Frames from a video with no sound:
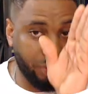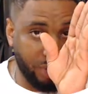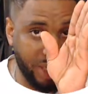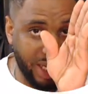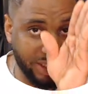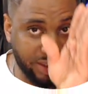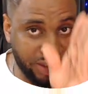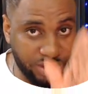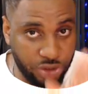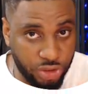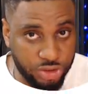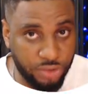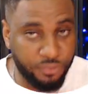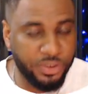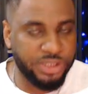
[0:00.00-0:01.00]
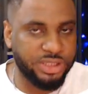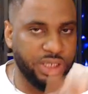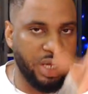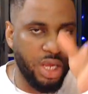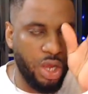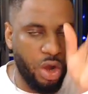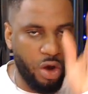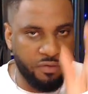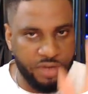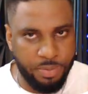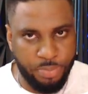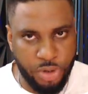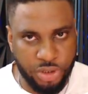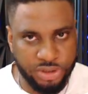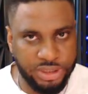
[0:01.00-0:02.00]
on the anterior surface of the
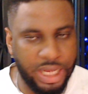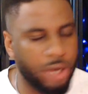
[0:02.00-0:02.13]
pons.